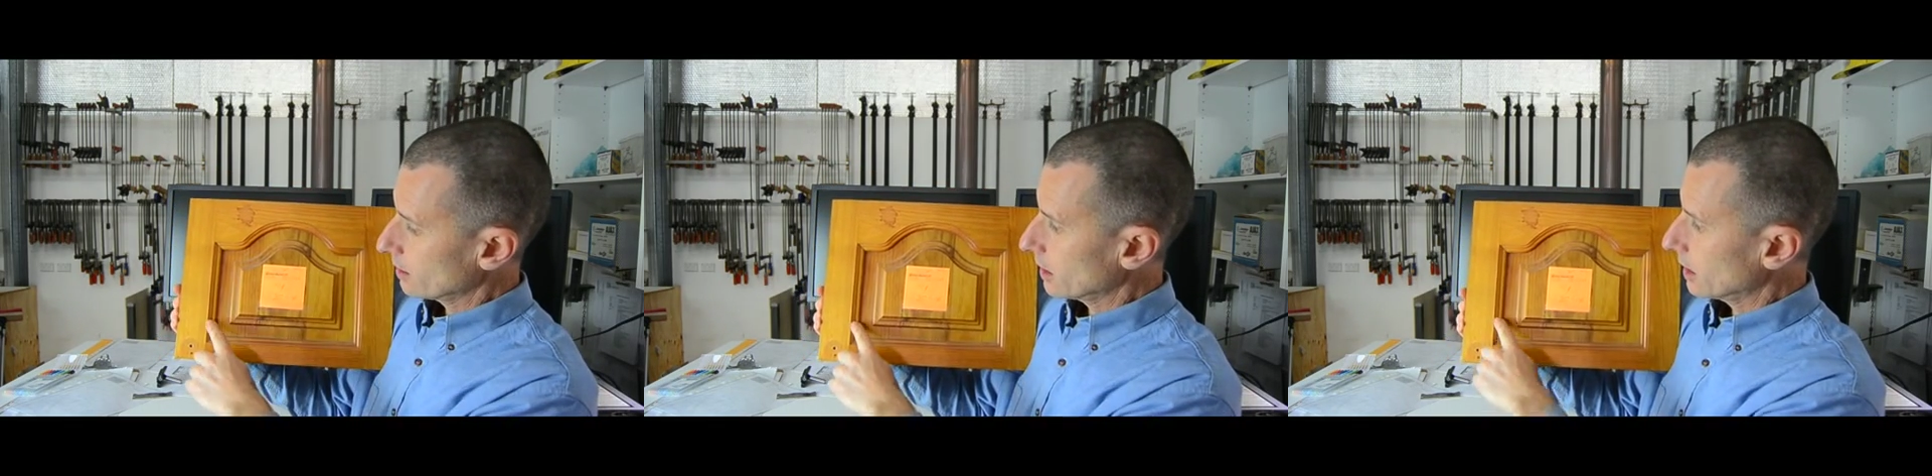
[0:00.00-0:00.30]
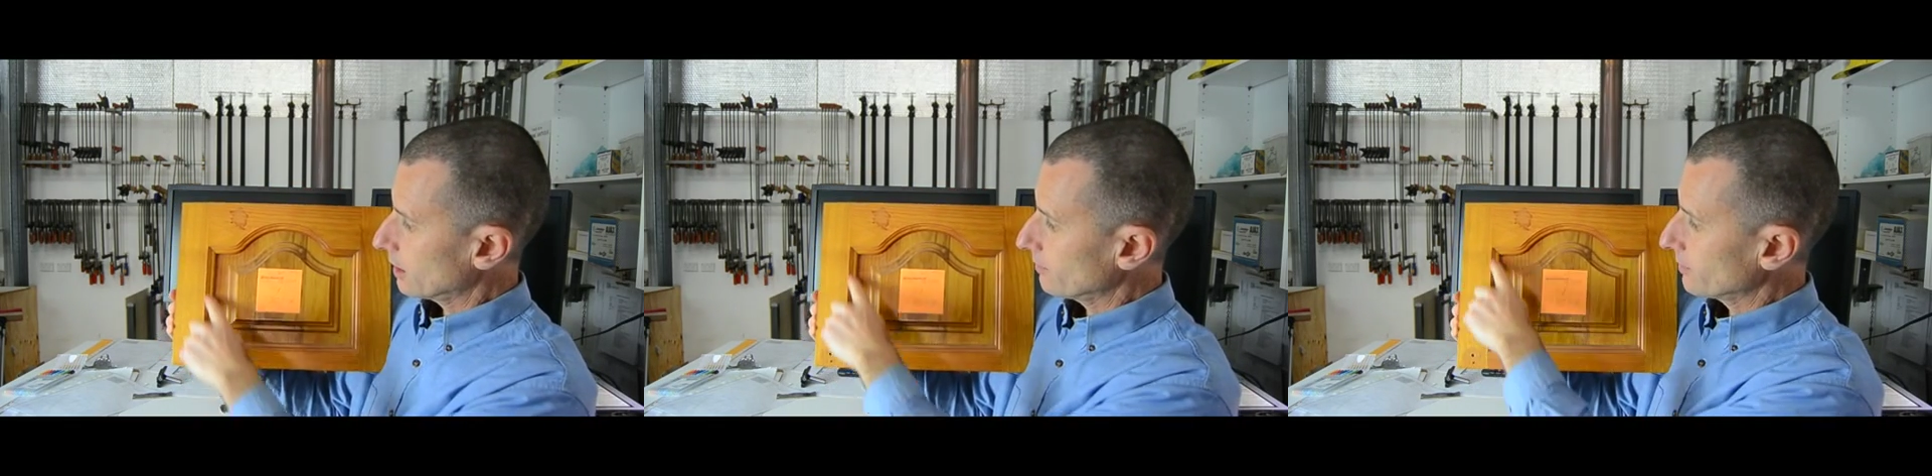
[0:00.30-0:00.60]

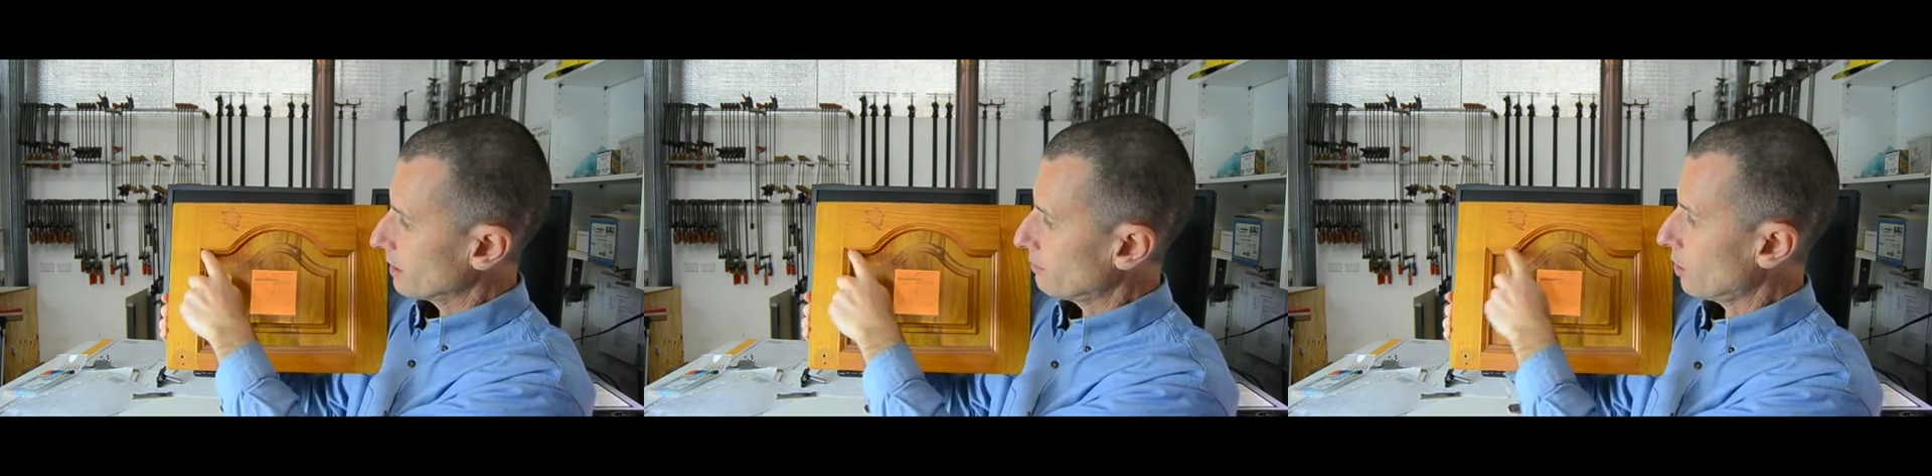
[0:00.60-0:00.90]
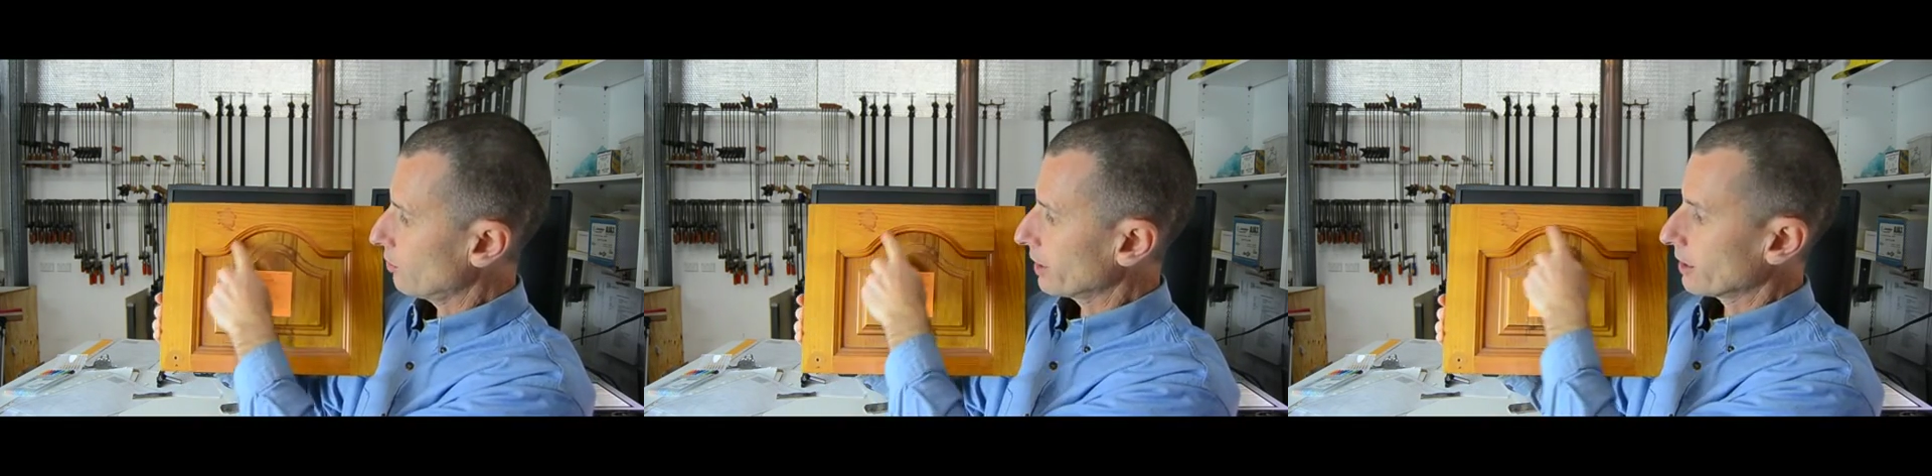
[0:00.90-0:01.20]
a
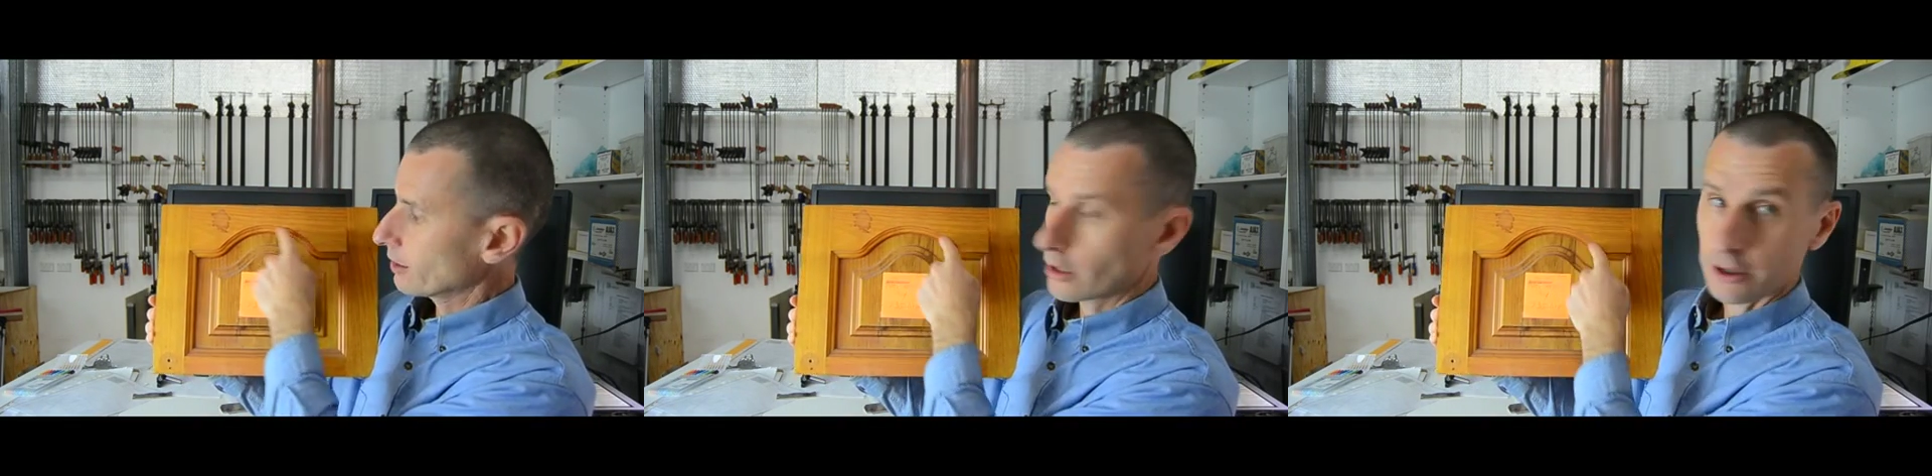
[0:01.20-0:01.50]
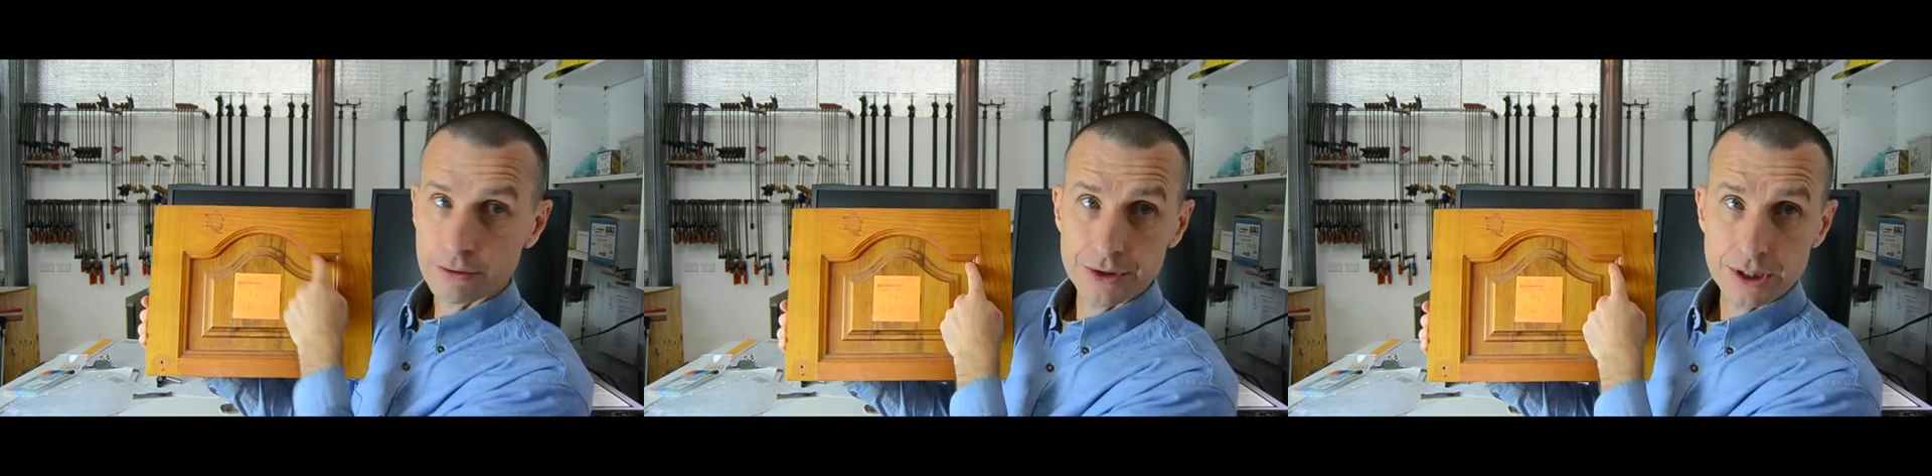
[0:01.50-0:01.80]
moulding
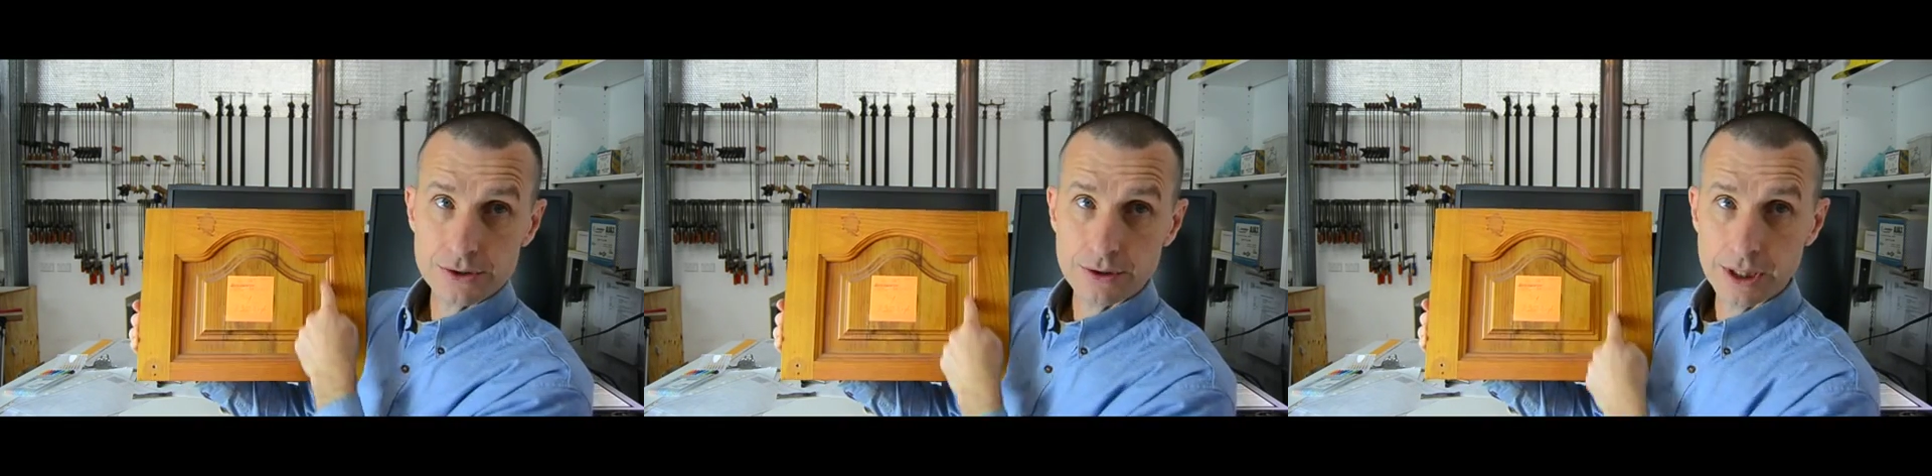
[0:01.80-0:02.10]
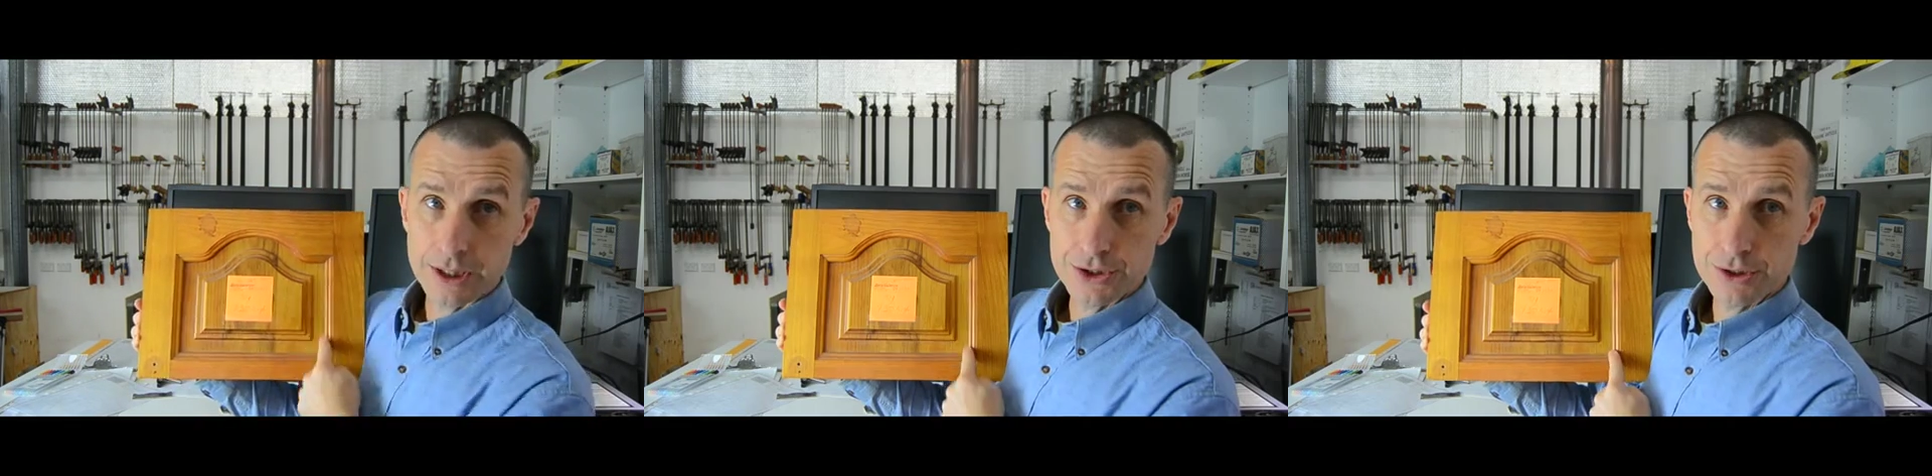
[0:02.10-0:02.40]
going around the outside
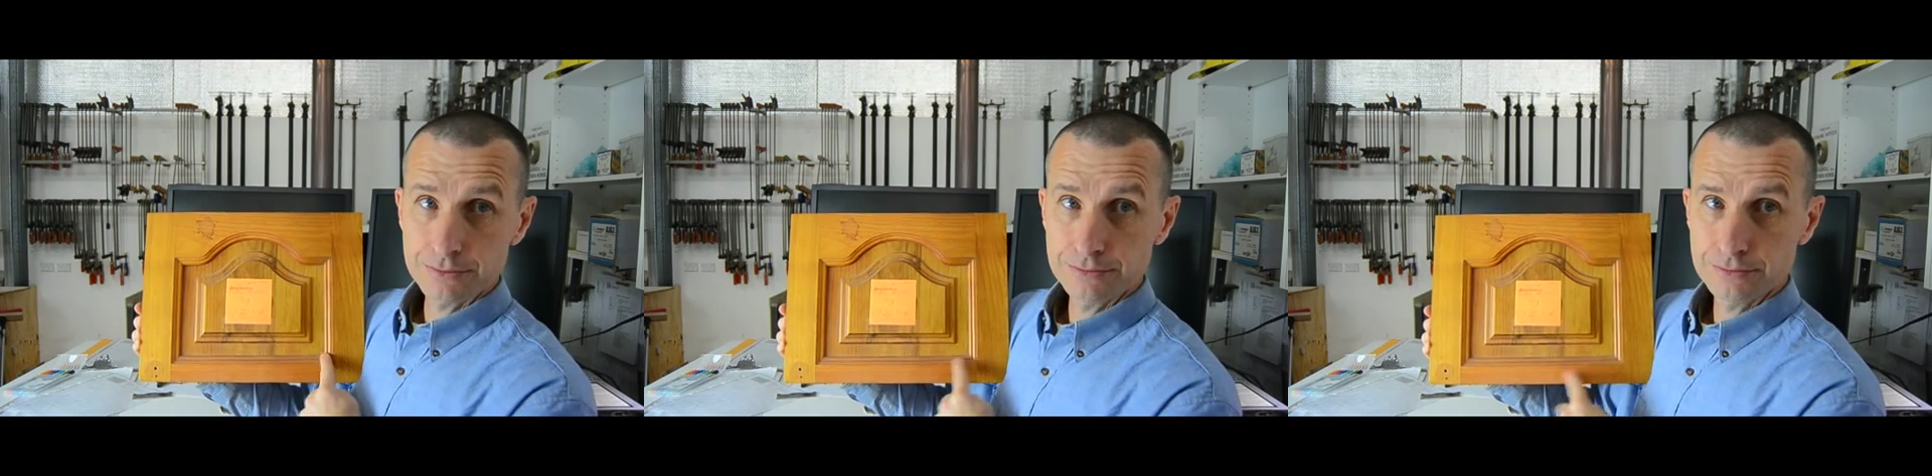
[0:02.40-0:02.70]
edge,